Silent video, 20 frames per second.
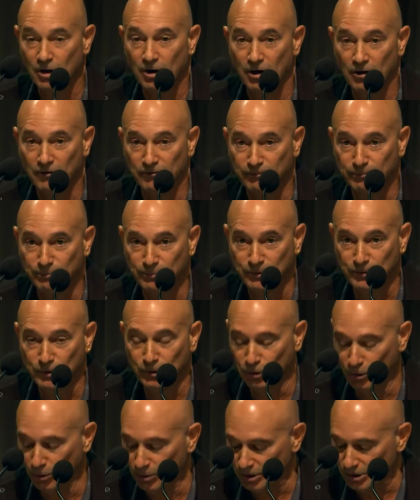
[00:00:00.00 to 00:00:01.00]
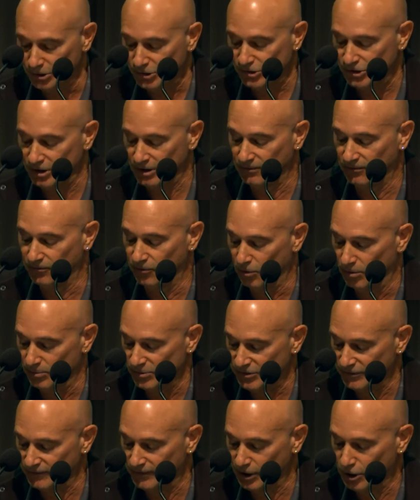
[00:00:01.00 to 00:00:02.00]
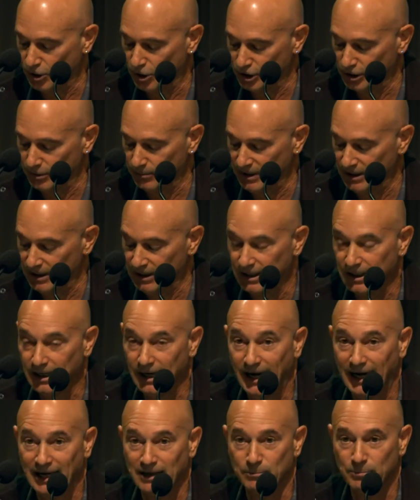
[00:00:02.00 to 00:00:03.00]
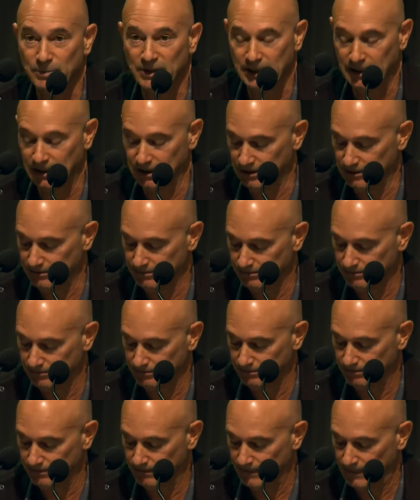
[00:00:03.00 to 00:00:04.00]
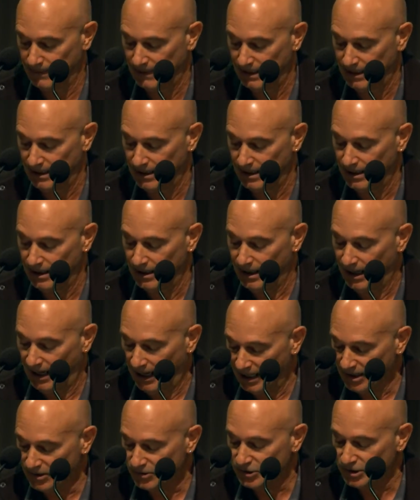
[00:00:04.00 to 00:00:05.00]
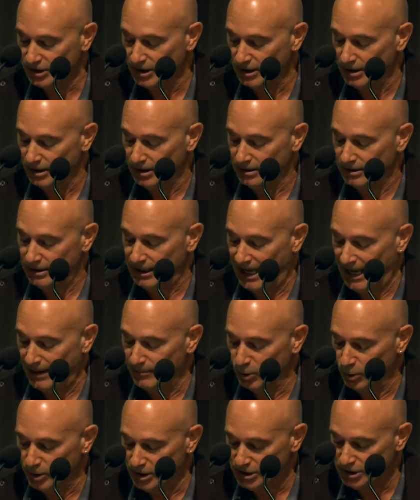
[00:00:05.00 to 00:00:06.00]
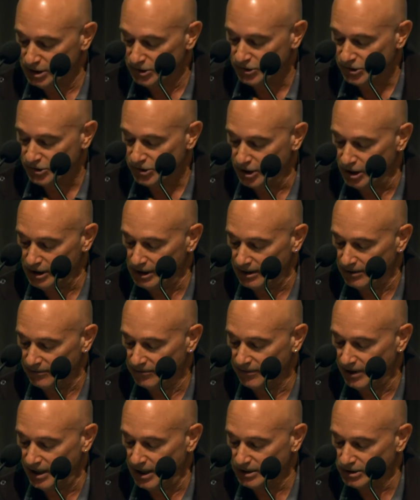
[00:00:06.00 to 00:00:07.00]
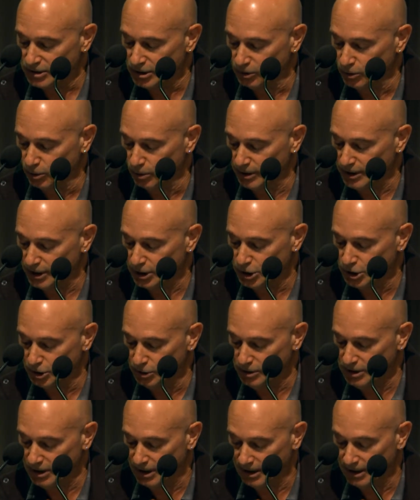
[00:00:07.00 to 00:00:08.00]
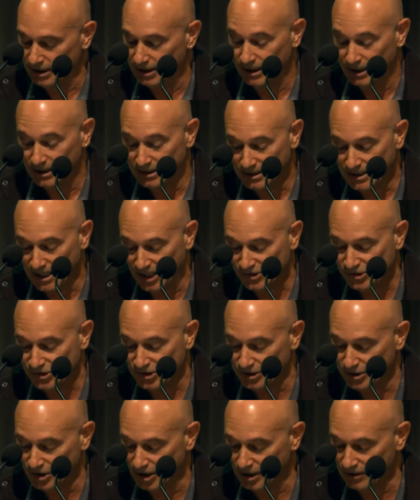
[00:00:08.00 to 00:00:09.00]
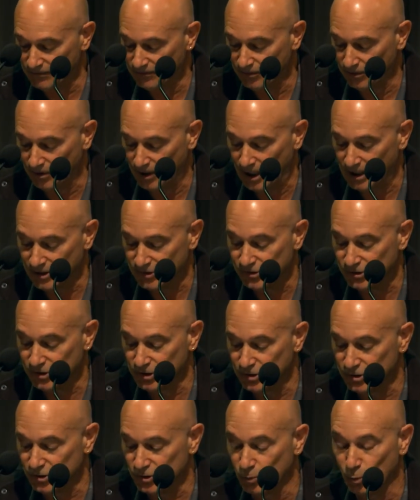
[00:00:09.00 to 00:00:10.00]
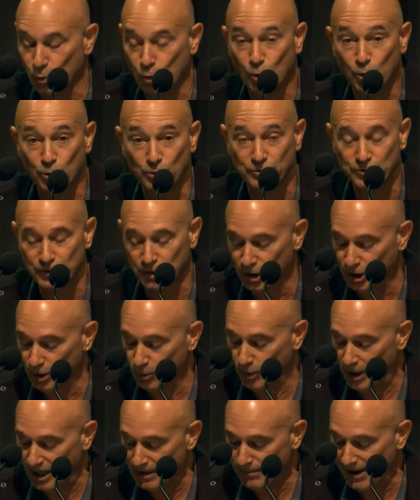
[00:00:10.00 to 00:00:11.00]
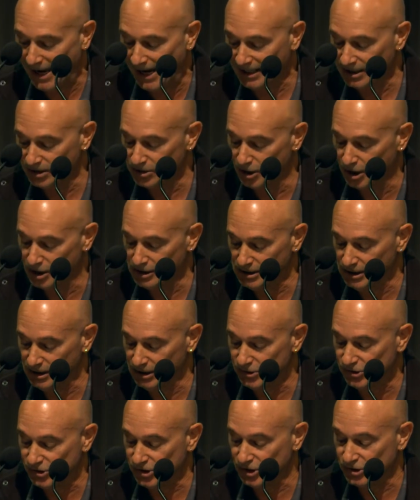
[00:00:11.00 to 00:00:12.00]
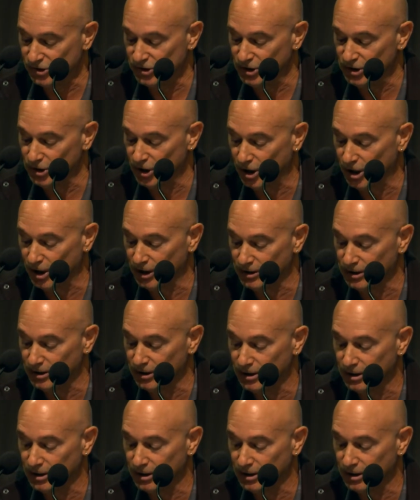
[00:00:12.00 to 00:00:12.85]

of pluralistic forms of economy and being. As the Amerindian scholar Vine Deloria Jr. in Custer Died for Our Sins warned way back in 1969,